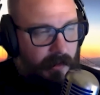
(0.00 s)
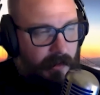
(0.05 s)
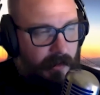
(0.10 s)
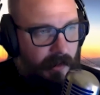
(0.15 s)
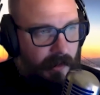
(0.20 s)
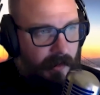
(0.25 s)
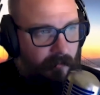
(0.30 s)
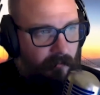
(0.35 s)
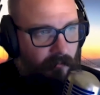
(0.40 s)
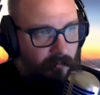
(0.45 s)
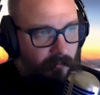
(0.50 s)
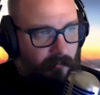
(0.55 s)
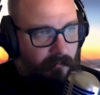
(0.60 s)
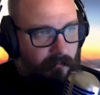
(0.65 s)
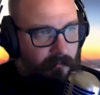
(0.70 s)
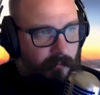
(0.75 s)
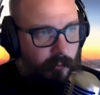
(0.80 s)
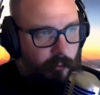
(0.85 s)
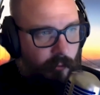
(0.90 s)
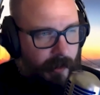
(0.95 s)

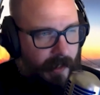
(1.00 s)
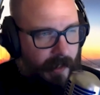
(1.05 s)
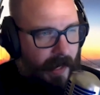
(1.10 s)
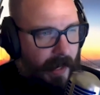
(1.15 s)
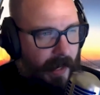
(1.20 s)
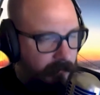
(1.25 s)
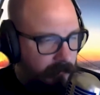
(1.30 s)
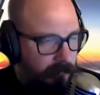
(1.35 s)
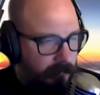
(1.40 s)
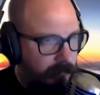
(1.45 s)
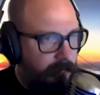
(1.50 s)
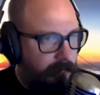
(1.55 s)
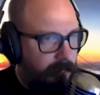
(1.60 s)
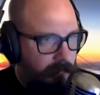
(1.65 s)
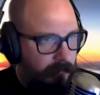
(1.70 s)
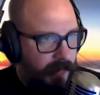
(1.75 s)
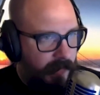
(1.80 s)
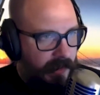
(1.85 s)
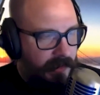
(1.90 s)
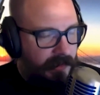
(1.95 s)
Would that
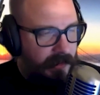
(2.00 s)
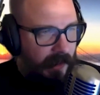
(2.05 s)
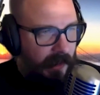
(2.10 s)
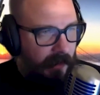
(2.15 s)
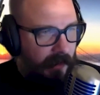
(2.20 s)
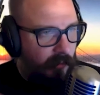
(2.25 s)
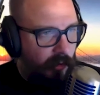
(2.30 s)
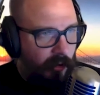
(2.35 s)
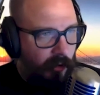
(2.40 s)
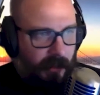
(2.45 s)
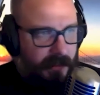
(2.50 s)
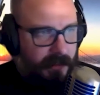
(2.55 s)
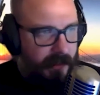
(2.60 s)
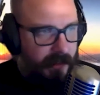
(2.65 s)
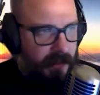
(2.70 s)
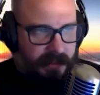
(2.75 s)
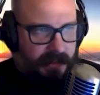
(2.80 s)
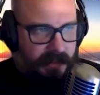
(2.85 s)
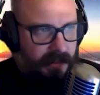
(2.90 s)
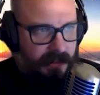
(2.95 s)
be the same, or
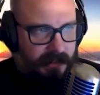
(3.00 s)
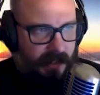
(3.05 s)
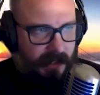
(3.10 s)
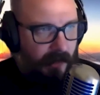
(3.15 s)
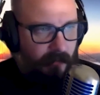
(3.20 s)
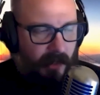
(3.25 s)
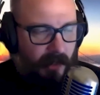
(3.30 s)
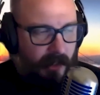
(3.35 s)
it's the same?